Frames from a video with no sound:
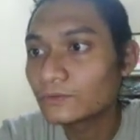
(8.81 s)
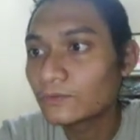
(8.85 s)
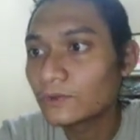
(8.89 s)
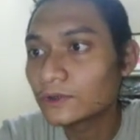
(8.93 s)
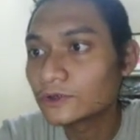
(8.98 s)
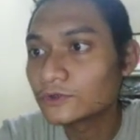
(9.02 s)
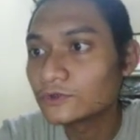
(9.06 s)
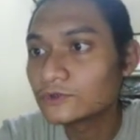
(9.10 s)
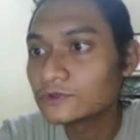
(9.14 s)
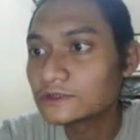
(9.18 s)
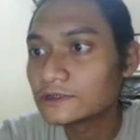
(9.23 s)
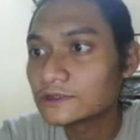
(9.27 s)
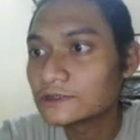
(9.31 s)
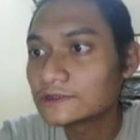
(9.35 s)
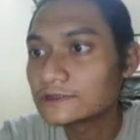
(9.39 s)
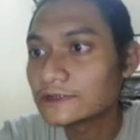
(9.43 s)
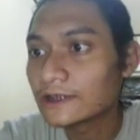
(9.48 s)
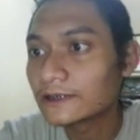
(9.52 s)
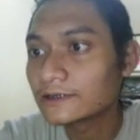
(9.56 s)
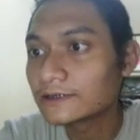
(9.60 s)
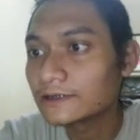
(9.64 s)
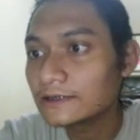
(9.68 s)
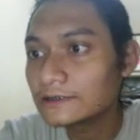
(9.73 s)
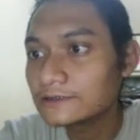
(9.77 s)
what use is
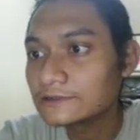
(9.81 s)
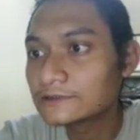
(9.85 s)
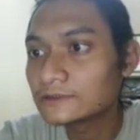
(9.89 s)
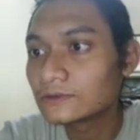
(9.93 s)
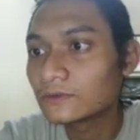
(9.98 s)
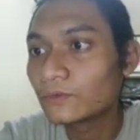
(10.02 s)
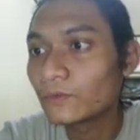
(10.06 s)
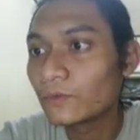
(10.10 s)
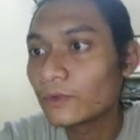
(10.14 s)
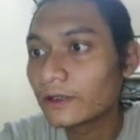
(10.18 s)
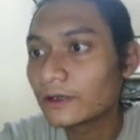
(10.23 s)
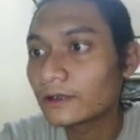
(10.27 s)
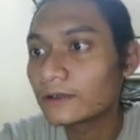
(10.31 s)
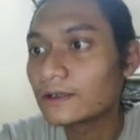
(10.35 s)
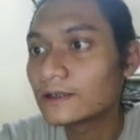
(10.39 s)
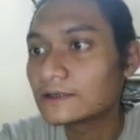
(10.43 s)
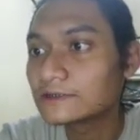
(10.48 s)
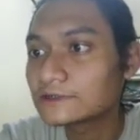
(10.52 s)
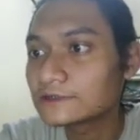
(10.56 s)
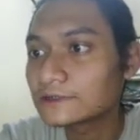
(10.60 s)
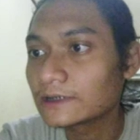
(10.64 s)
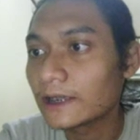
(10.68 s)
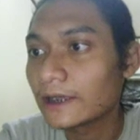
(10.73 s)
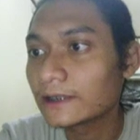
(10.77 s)
ethics, where
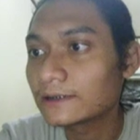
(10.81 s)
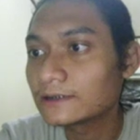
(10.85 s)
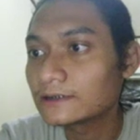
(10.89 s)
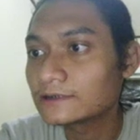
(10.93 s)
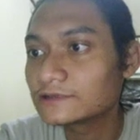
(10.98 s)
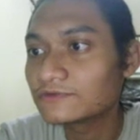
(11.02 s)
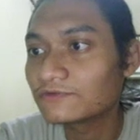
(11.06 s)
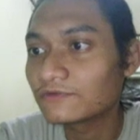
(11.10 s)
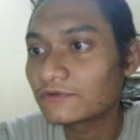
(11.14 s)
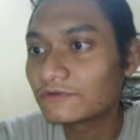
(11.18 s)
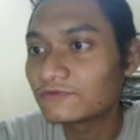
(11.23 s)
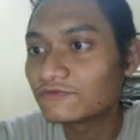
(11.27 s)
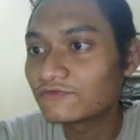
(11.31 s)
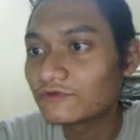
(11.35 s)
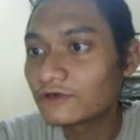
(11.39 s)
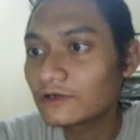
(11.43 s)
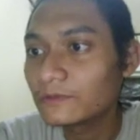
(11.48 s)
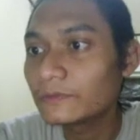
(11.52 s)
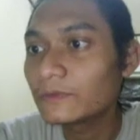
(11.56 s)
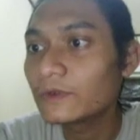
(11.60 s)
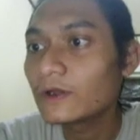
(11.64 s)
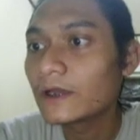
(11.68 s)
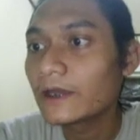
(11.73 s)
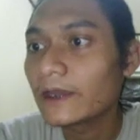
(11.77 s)
does ethics form
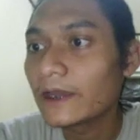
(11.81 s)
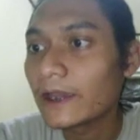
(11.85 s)
from,